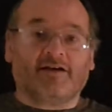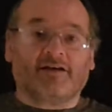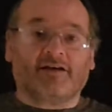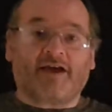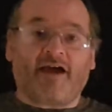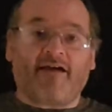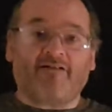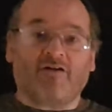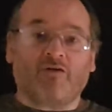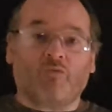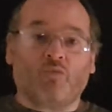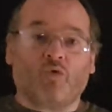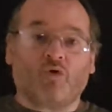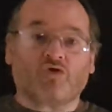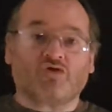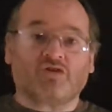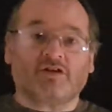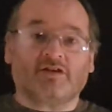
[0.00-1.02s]
carry on
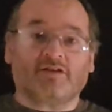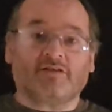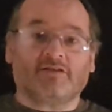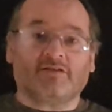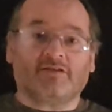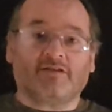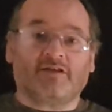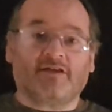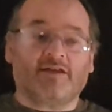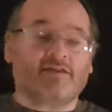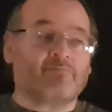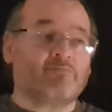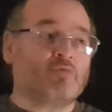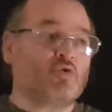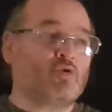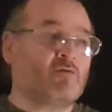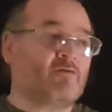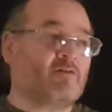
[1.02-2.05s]
watching these
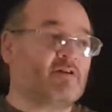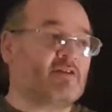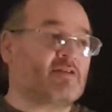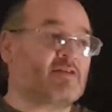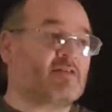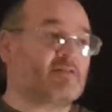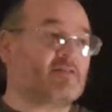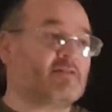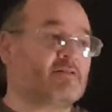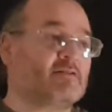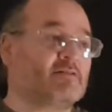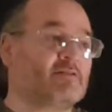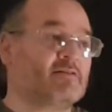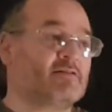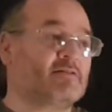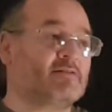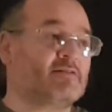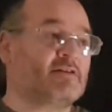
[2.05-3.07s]
movies,
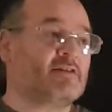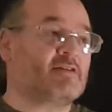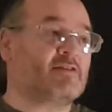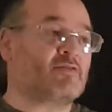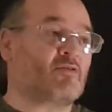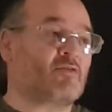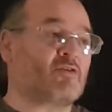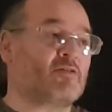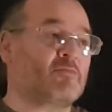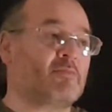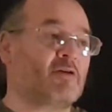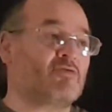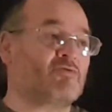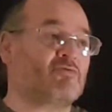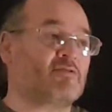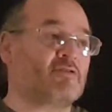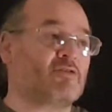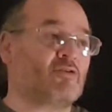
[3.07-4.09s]
these
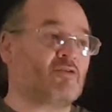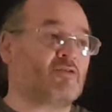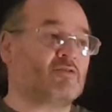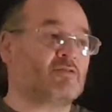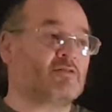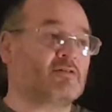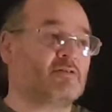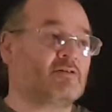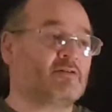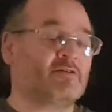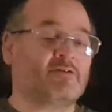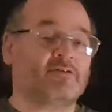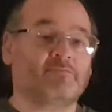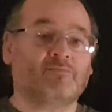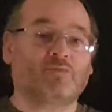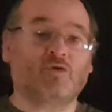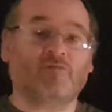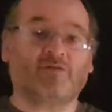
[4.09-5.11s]
documentaries on
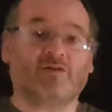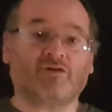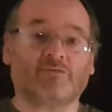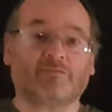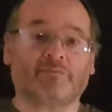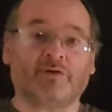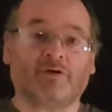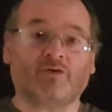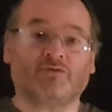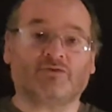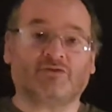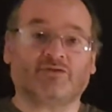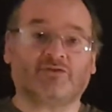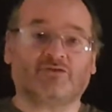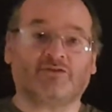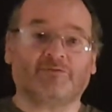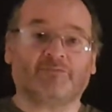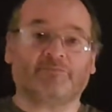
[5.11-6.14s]
movie composers.